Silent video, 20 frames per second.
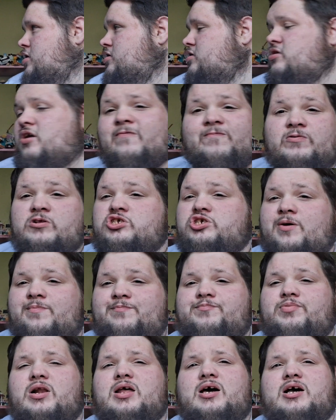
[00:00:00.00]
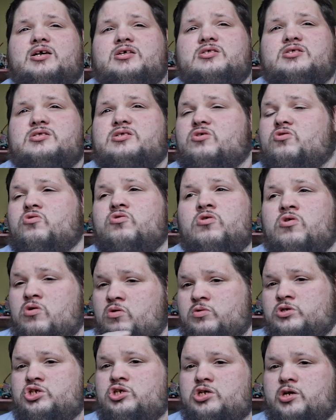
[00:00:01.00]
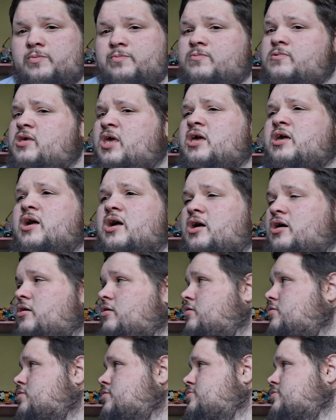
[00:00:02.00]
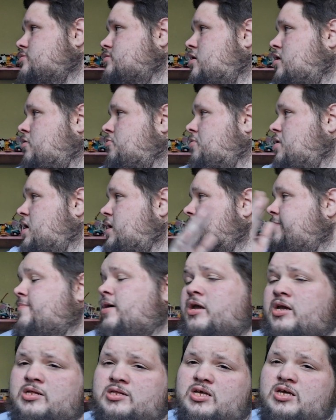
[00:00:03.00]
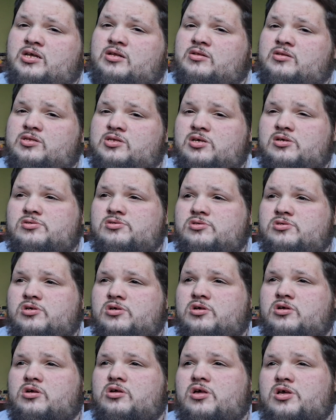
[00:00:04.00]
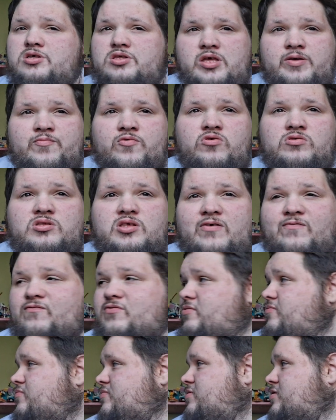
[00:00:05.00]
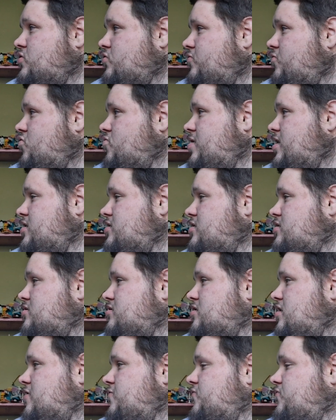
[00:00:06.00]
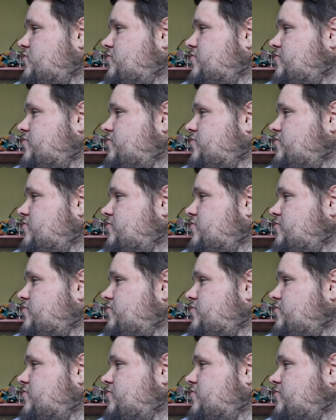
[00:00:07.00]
stuff from Jump Plus or Jump Giga or other magazines because they're more different formats and stuff.